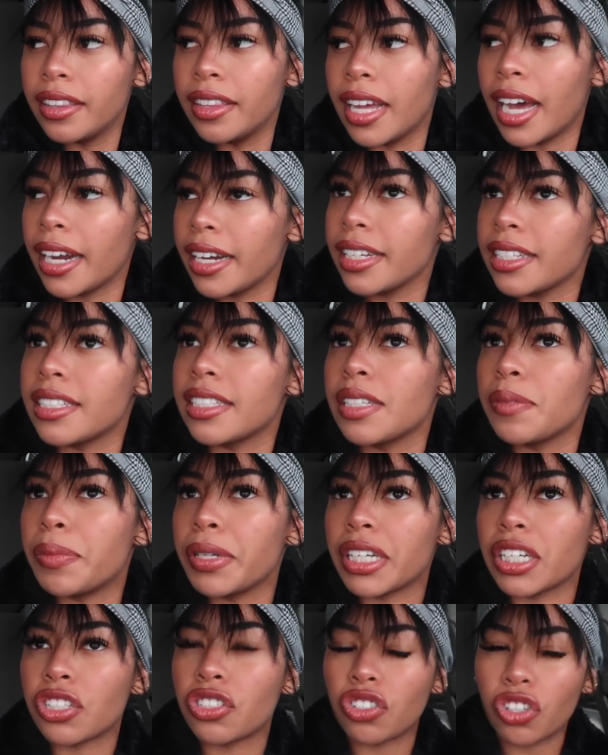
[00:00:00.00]
That is the
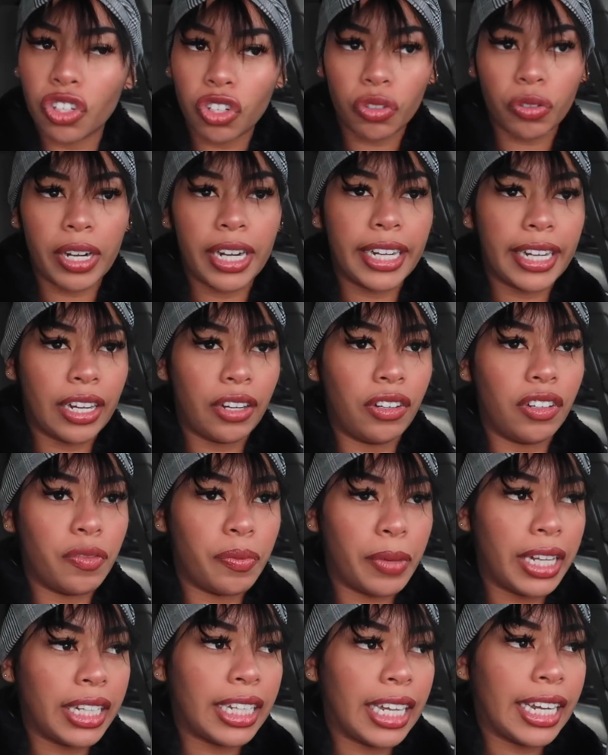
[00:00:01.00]
biggest struggle right now of
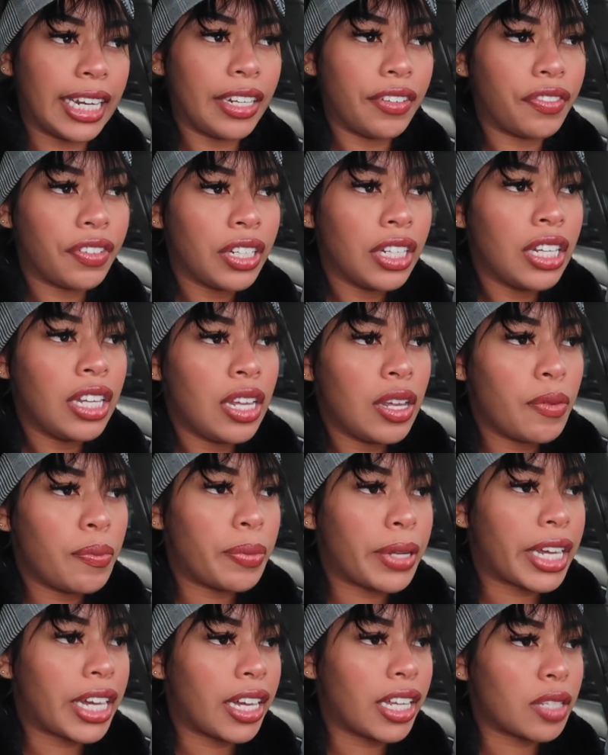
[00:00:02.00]
my life
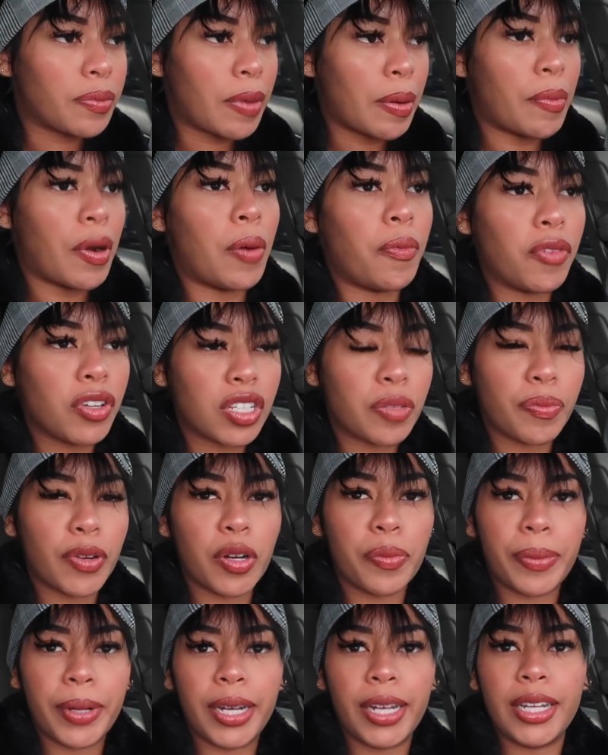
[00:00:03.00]
because my mom wants
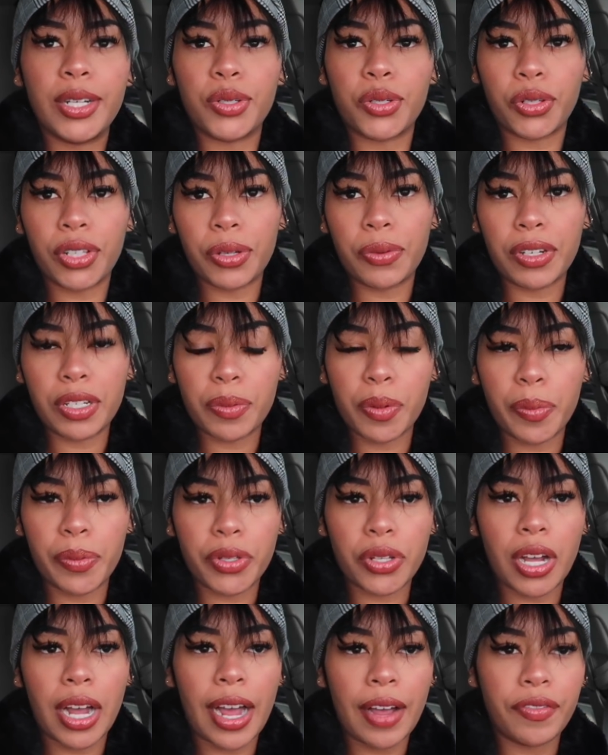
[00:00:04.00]
boba and Jolie wants
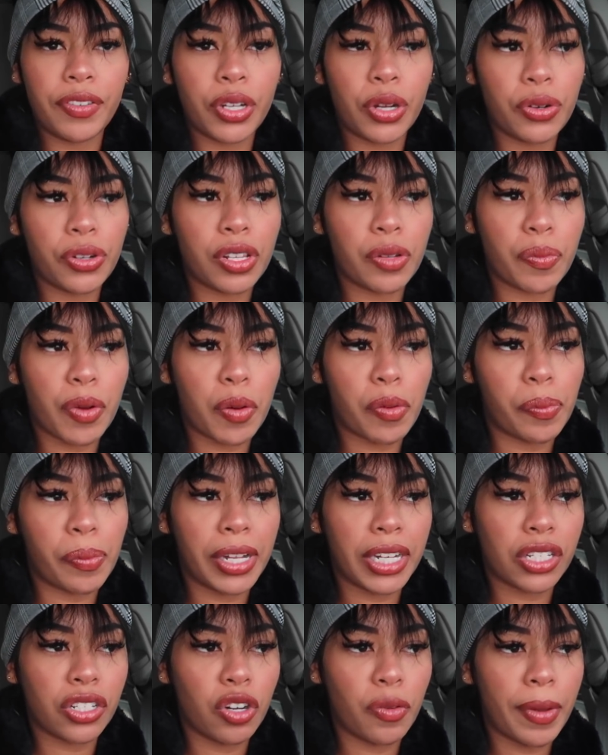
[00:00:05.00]
boba. So I have to go to the boba
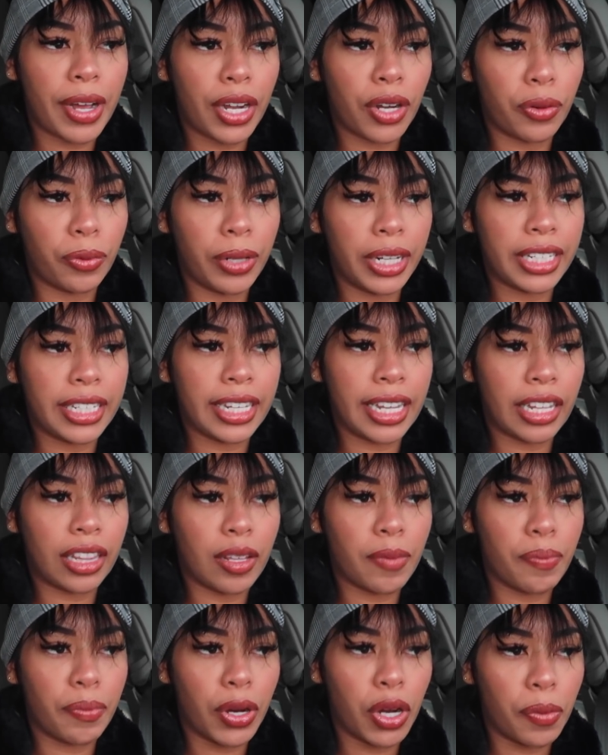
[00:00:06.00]
place no matter what to get
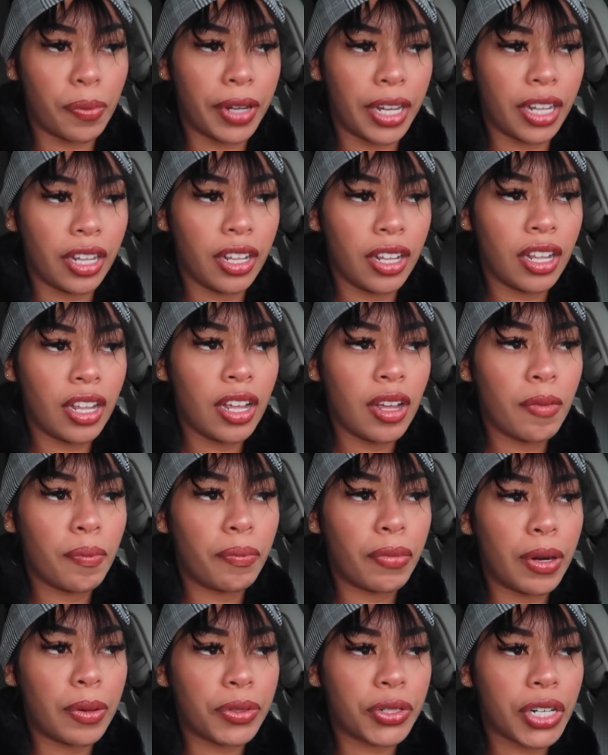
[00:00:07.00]
them boba.
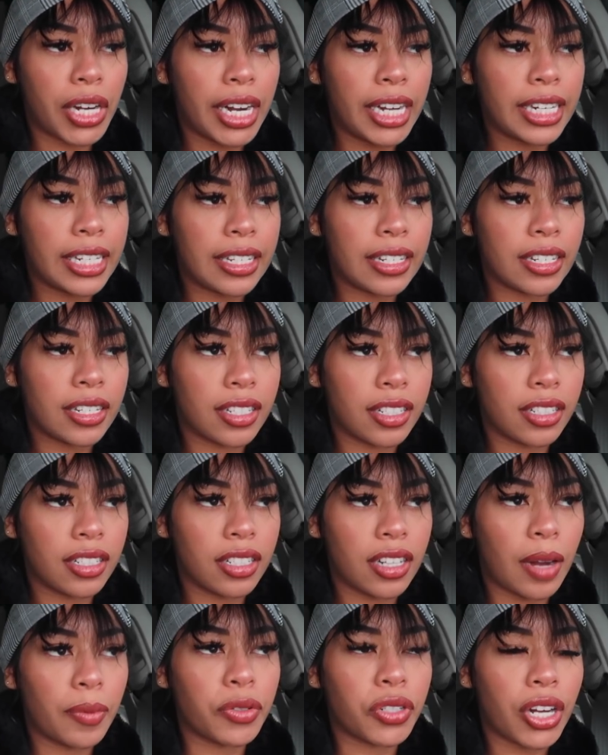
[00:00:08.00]
But I'm trying to
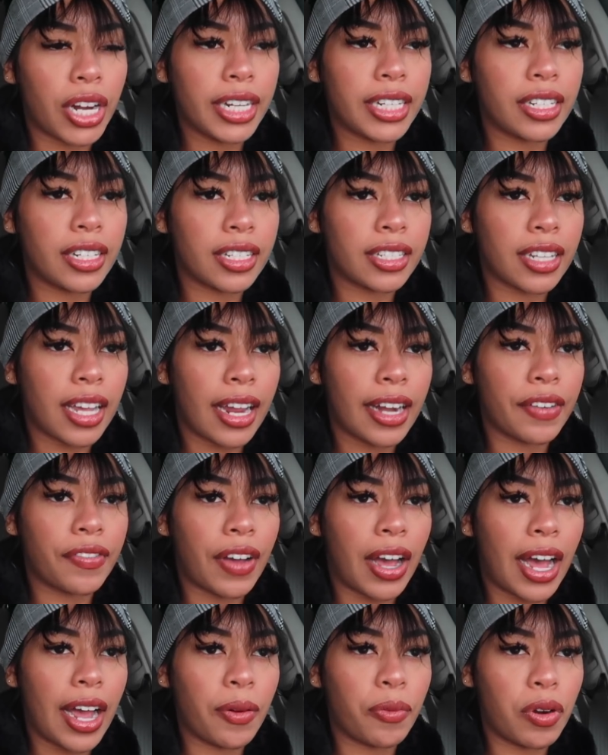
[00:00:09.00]
I'm trying to decide if
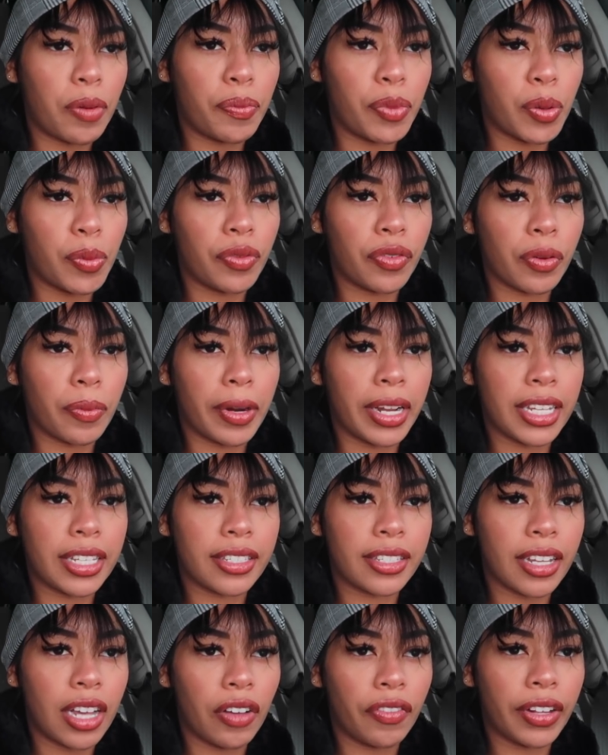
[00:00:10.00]
I want boba for
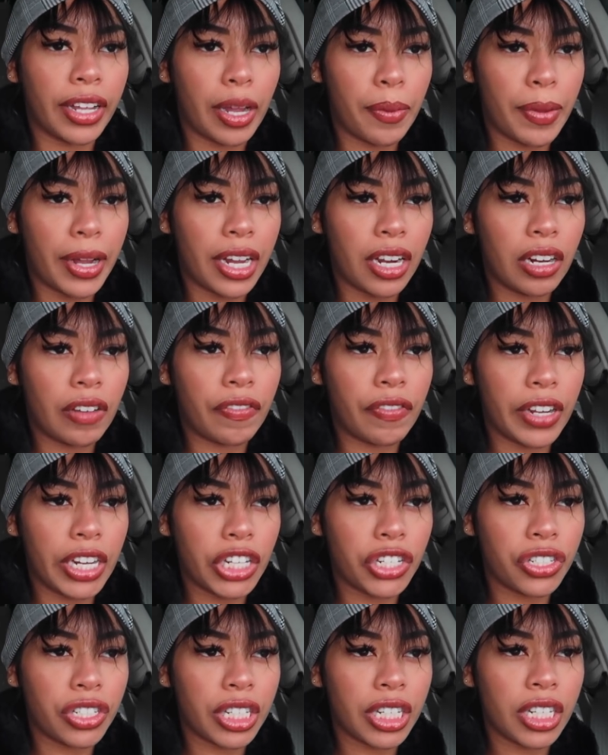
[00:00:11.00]
myself. Like am I going to
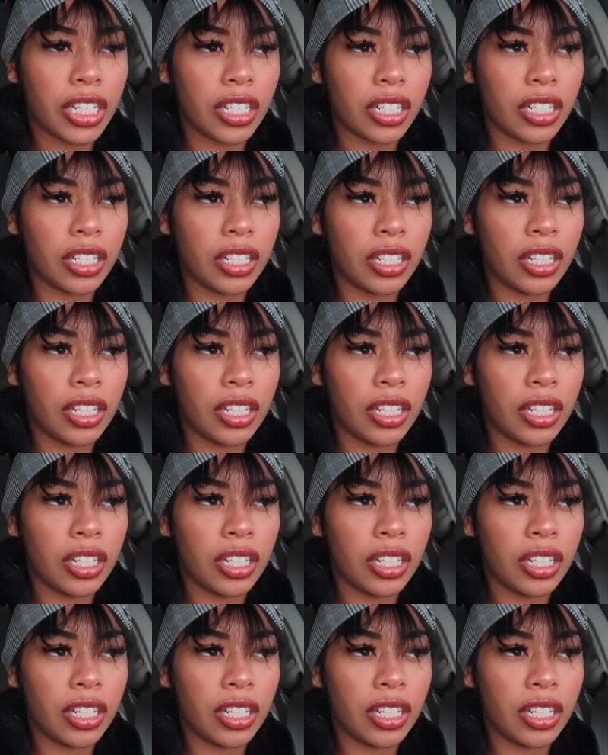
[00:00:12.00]
finish it?